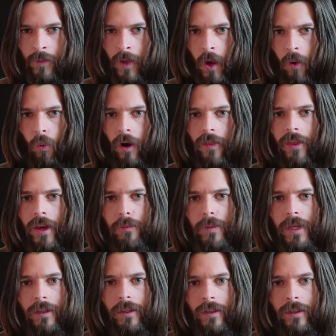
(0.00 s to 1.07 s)
what they
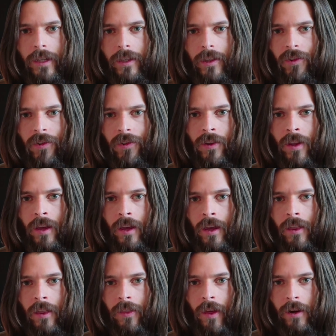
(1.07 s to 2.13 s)
mean is
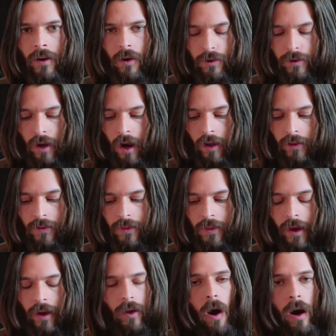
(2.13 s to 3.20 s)
they are not
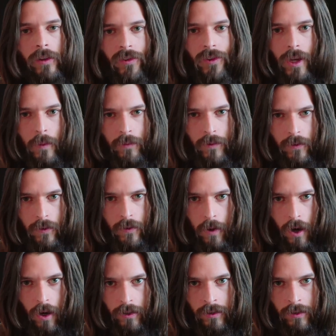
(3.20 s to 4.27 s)
that concept of a
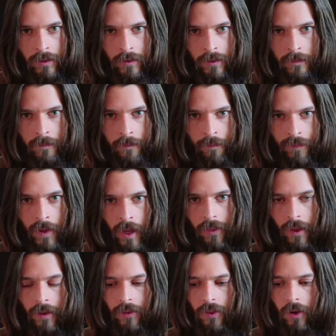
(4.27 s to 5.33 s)
body.
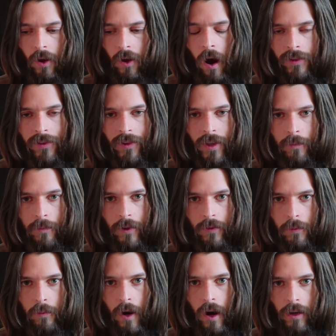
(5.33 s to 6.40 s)
That the concept of a
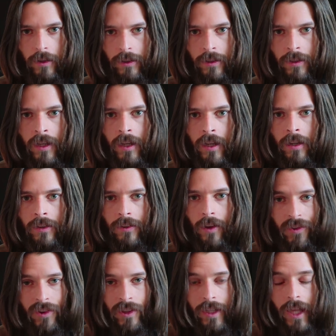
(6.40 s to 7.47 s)
body
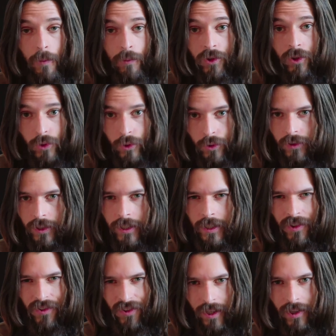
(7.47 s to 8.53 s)
doesn't absolutely
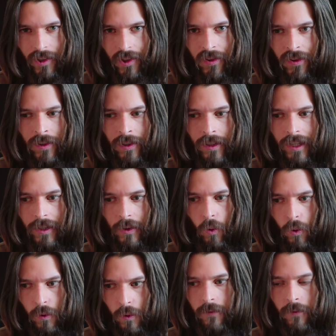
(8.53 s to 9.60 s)
exist in
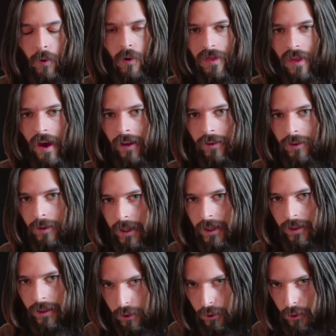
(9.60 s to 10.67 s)
order for that to be
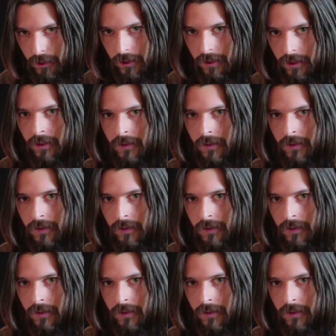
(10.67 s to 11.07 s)
included.